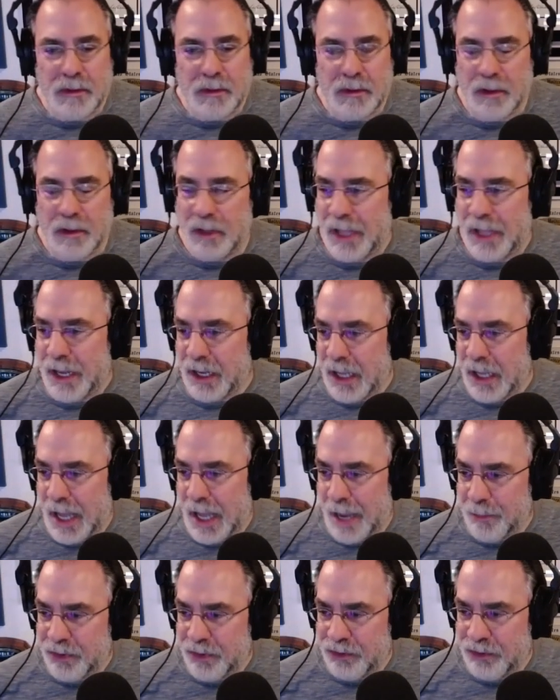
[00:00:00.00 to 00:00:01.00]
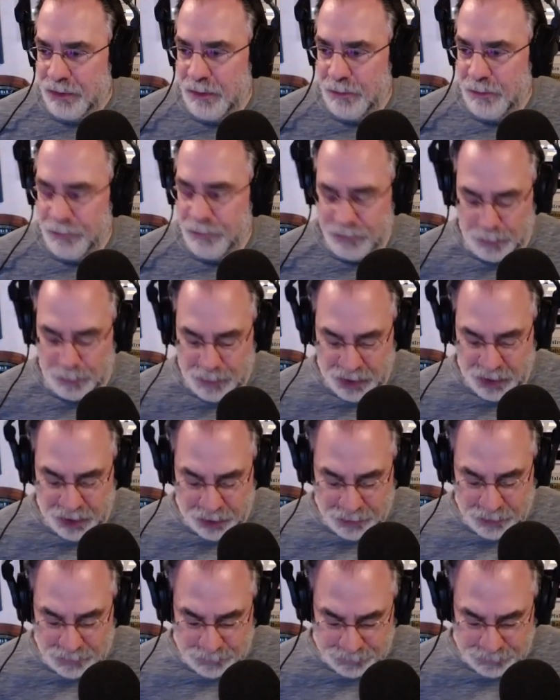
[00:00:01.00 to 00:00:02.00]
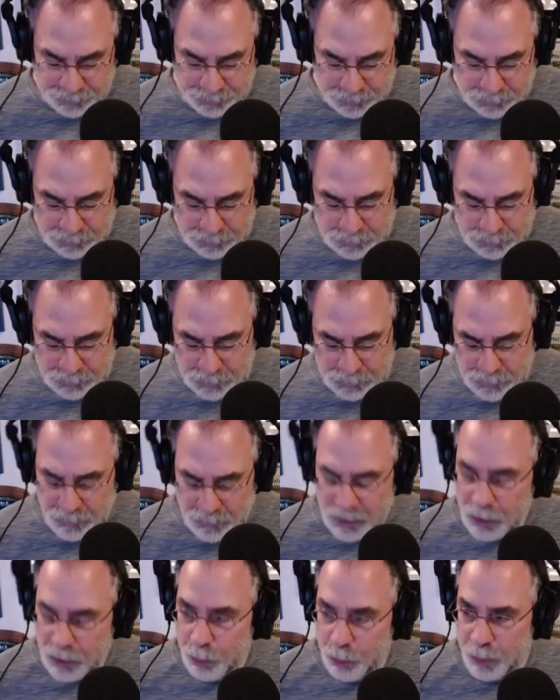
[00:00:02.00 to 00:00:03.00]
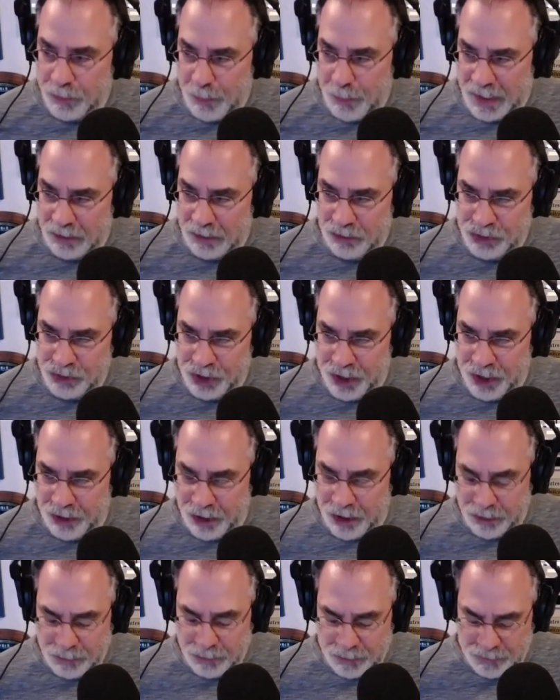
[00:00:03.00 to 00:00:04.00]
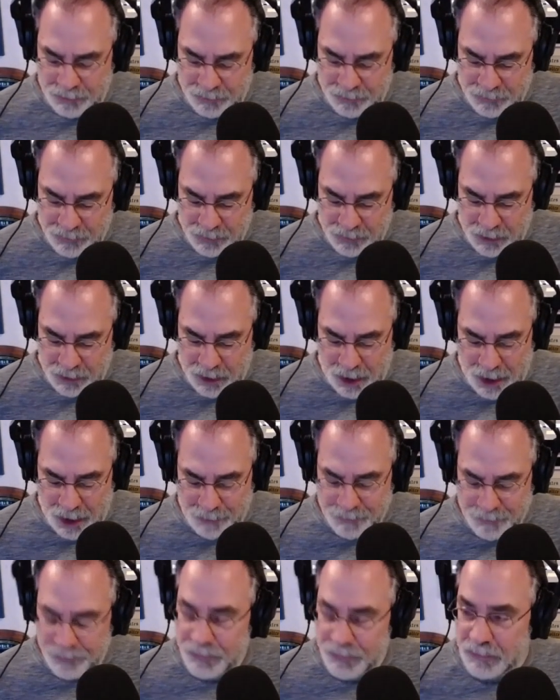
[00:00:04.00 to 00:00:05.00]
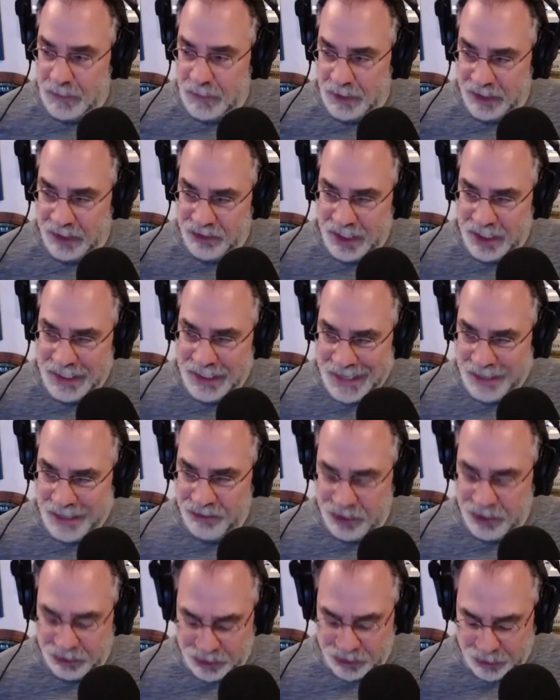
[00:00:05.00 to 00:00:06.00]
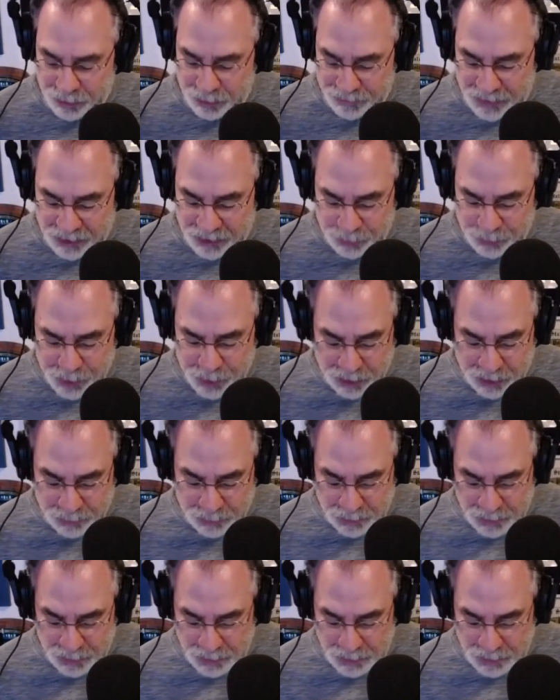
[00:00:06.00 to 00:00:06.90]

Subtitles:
A lot of cops familiar with Michael Genero. Like I said, he heads the Internal Affairs Bureau.